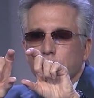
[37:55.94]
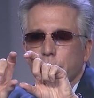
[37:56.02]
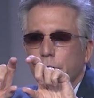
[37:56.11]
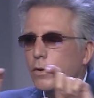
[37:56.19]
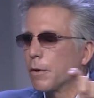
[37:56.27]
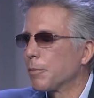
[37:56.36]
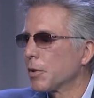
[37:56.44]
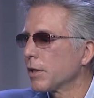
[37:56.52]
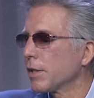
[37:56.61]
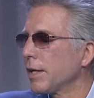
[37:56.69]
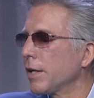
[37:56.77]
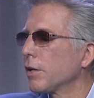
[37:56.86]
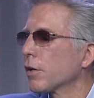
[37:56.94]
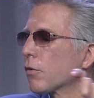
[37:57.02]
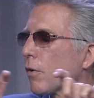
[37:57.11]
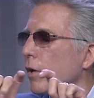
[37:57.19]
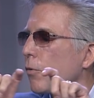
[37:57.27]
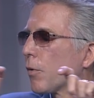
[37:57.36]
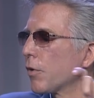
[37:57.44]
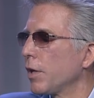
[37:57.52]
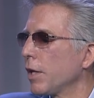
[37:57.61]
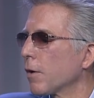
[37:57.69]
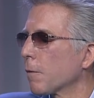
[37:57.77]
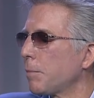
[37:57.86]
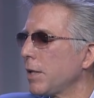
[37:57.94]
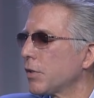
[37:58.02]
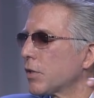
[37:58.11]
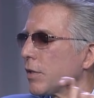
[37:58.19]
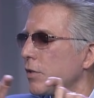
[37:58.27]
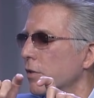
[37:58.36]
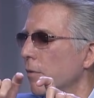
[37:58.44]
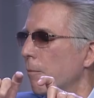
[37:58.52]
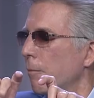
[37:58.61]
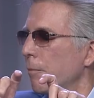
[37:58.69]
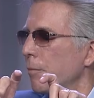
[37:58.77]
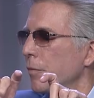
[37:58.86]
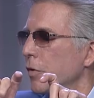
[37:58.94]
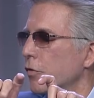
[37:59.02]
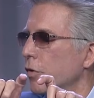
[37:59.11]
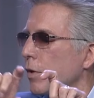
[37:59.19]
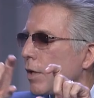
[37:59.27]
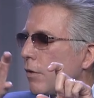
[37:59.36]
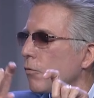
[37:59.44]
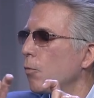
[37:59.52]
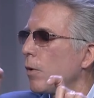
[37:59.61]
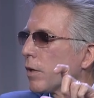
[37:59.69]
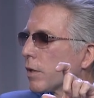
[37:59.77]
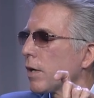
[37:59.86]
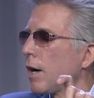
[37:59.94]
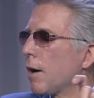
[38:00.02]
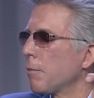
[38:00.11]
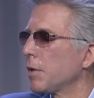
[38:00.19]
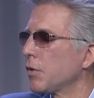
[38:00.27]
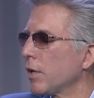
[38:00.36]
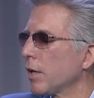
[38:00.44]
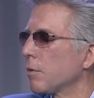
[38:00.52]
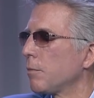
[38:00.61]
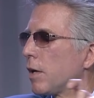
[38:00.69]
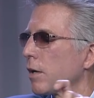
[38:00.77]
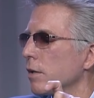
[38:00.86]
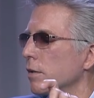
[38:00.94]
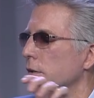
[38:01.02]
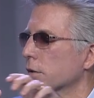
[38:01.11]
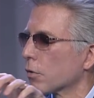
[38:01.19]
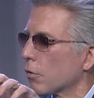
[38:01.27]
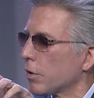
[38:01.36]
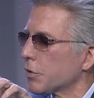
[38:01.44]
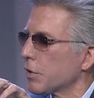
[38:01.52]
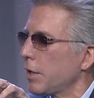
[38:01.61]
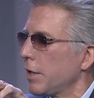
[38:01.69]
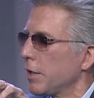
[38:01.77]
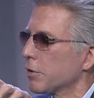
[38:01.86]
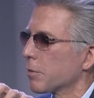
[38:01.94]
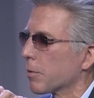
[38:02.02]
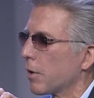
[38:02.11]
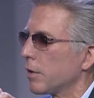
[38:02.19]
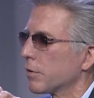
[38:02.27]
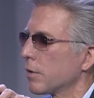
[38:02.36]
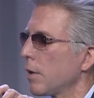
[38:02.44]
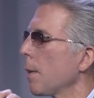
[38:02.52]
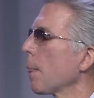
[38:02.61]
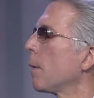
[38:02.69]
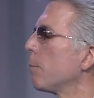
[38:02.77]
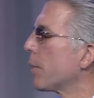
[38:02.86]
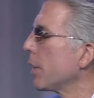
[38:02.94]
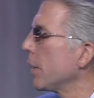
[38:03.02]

to completely integrate with an ERP system. So you'd have one common data model across an enterprise. But